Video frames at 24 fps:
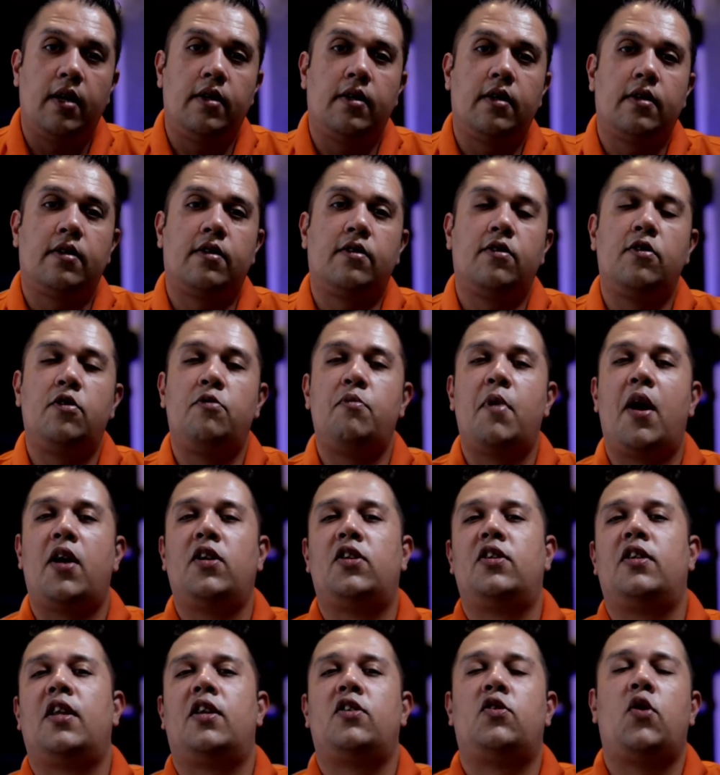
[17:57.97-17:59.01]
Just to
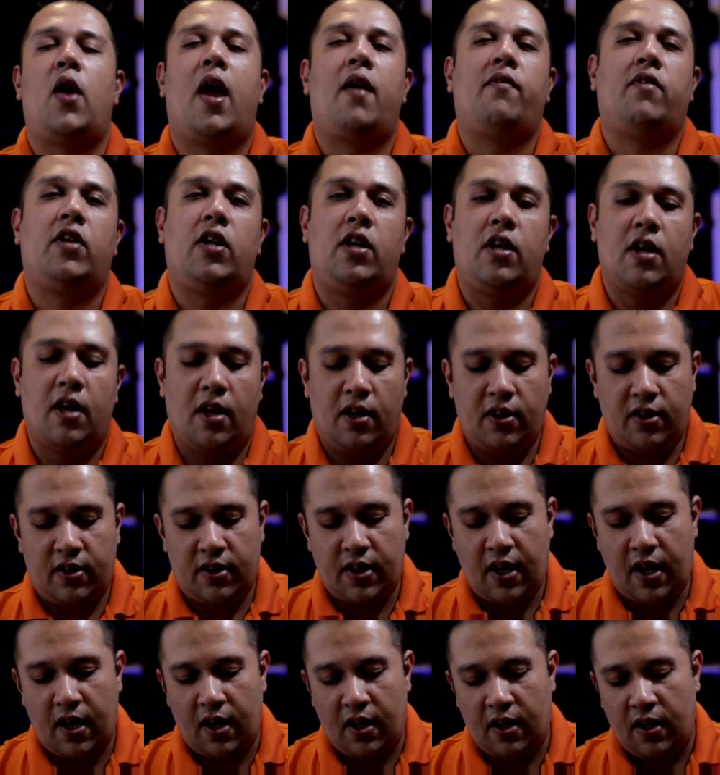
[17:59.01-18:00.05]
imagine that you're having a yard
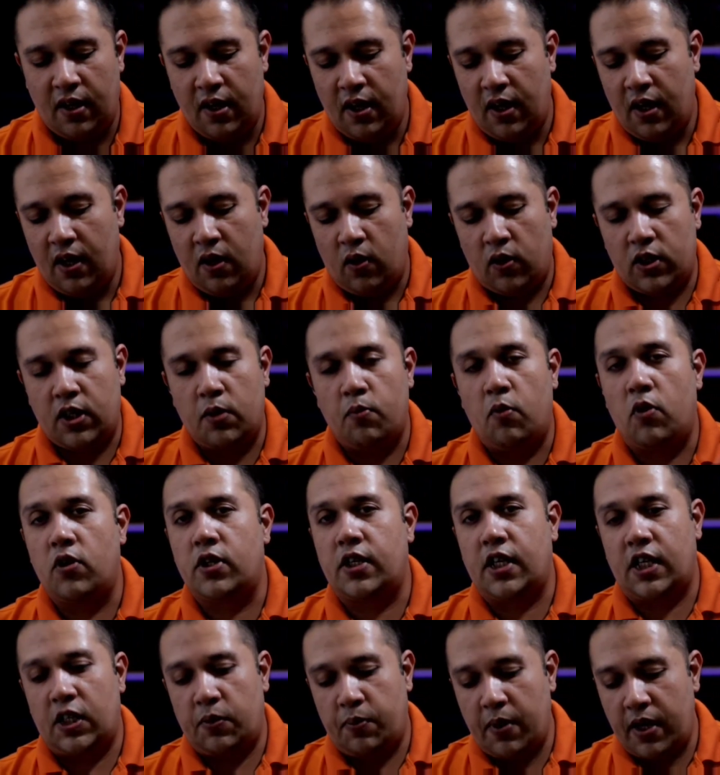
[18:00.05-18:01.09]
sale. What's the
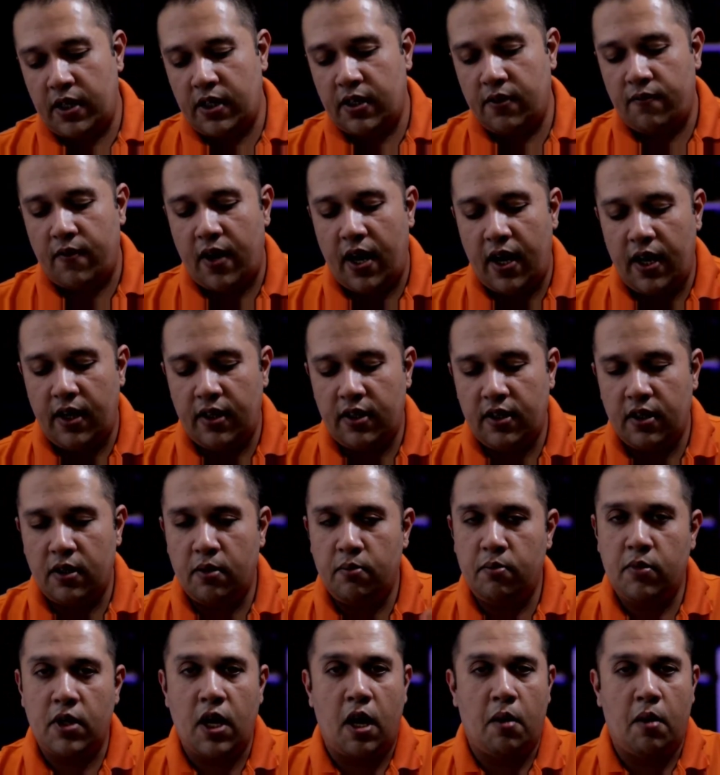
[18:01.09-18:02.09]
most expensive item?